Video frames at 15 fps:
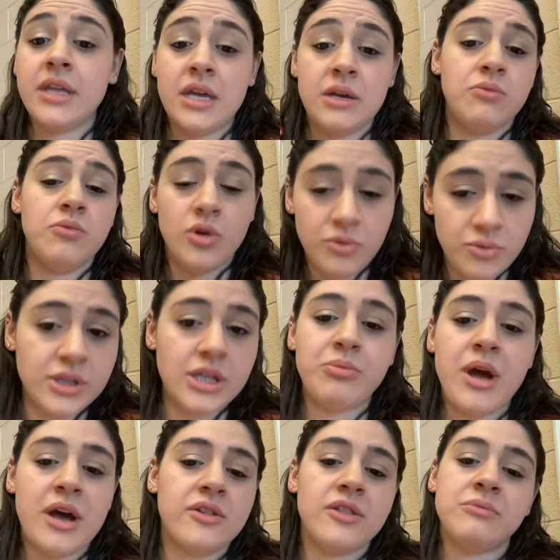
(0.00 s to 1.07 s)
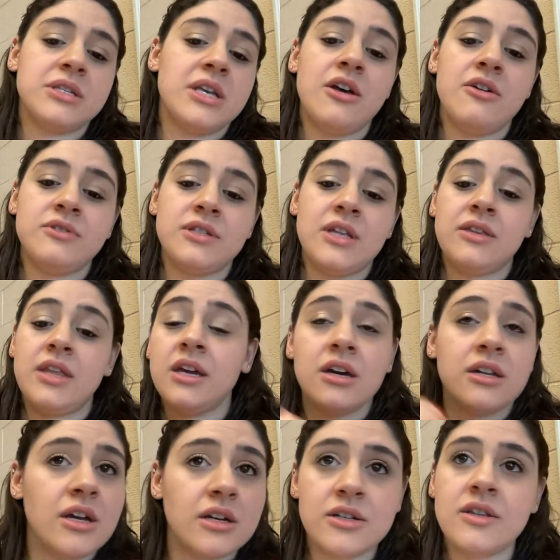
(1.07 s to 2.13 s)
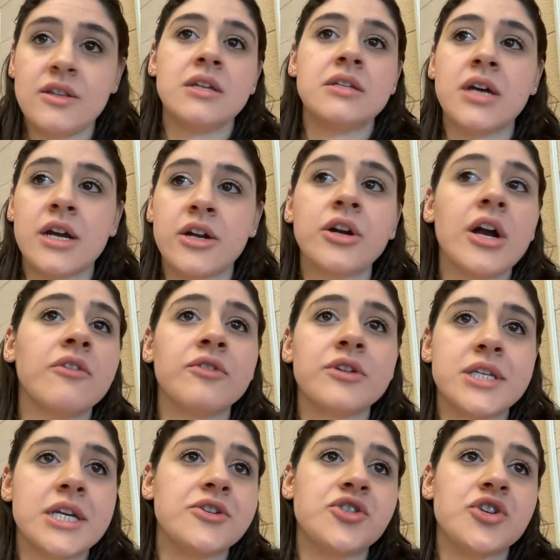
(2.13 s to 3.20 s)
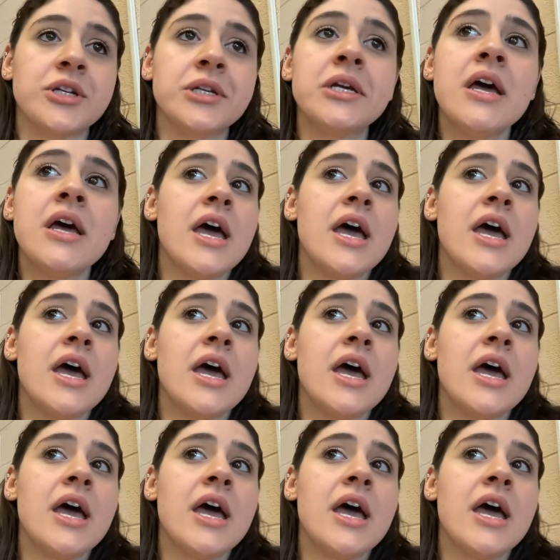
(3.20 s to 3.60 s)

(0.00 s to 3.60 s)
they were really proud of themselves that they conducted the entire conversation,